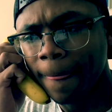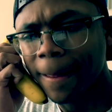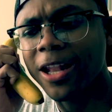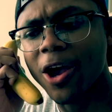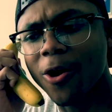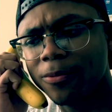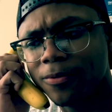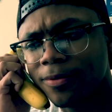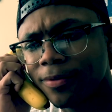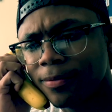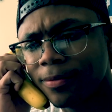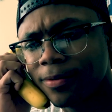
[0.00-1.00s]
Hello?
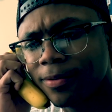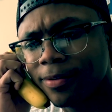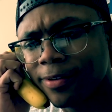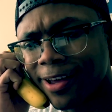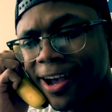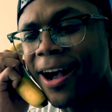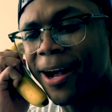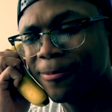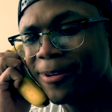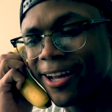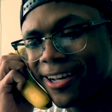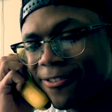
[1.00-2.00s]
Yeah,
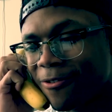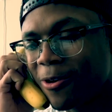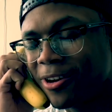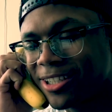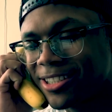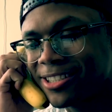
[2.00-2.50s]
I'm liking Florida